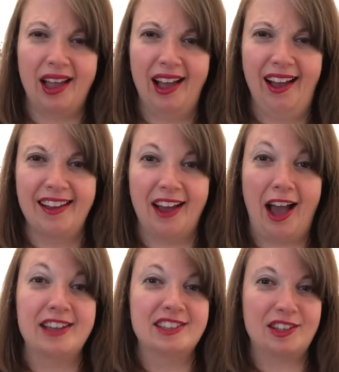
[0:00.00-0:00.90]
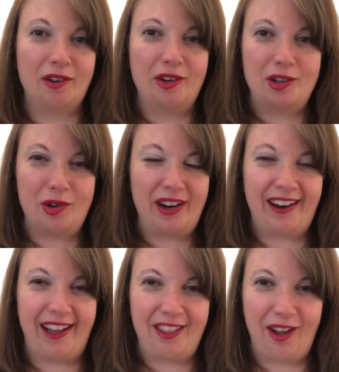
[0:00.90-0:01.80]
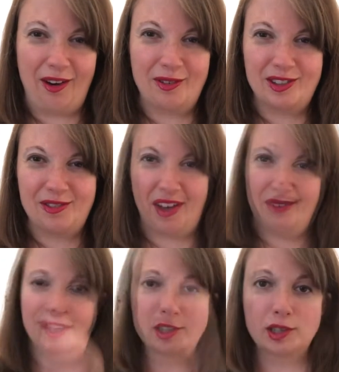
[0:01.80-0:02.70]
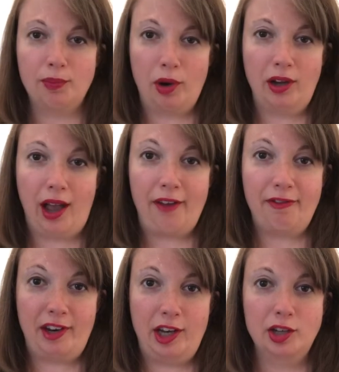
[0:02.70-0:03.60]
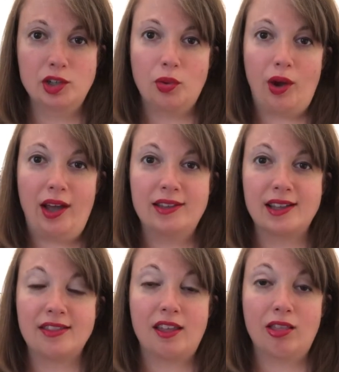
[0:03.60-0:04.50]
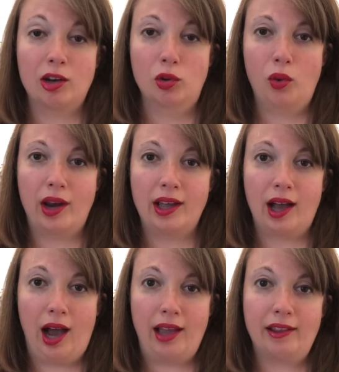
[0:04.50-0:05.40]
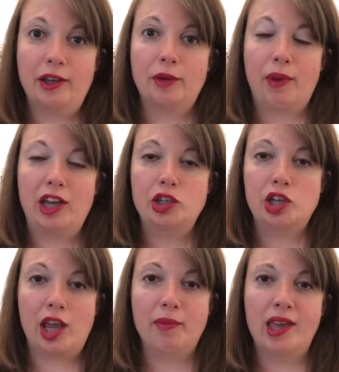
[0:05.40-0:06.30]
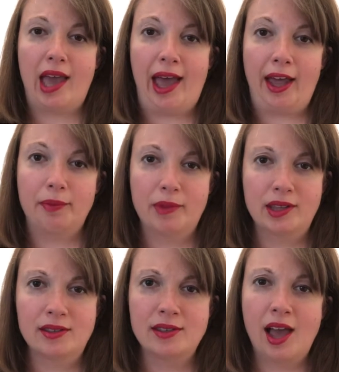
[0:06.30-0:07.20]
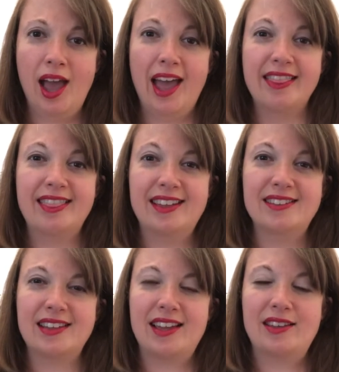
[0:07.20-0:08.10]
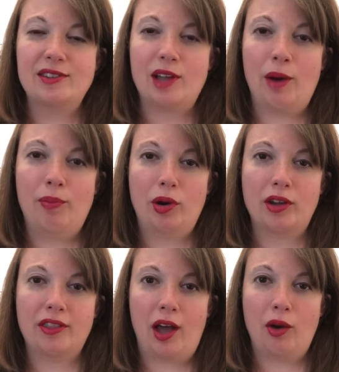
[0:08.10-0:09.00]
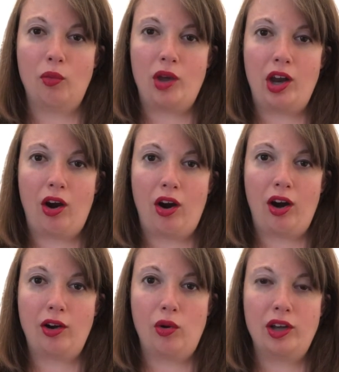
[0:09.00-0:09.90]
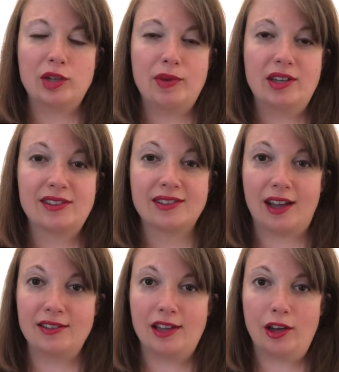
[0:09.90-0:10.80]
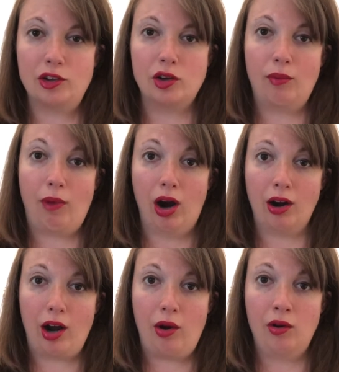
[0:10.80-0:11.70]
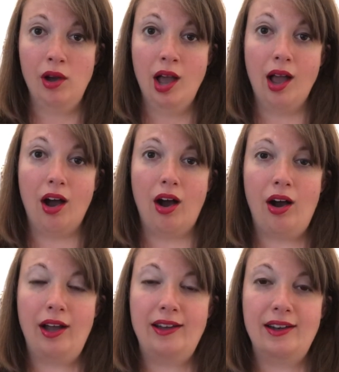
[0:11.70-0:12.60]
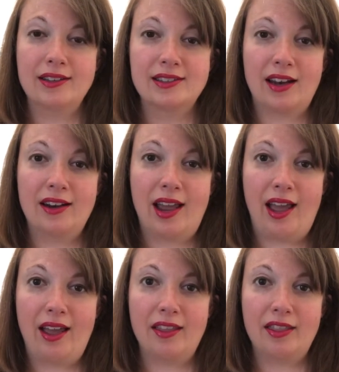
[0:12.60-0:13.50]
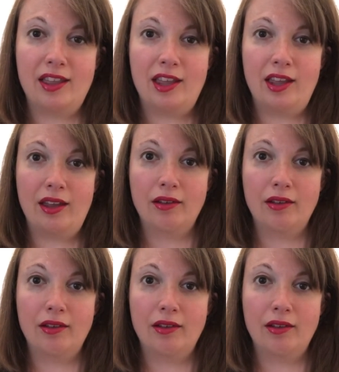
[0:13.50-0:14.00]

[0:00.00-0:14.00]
I still enjoyed it. I thought it was fun. Next book I finished was The Little Wedding Island by Jaimie Admans. This is a book that we are going to be discussing tomorrow on Sunday, the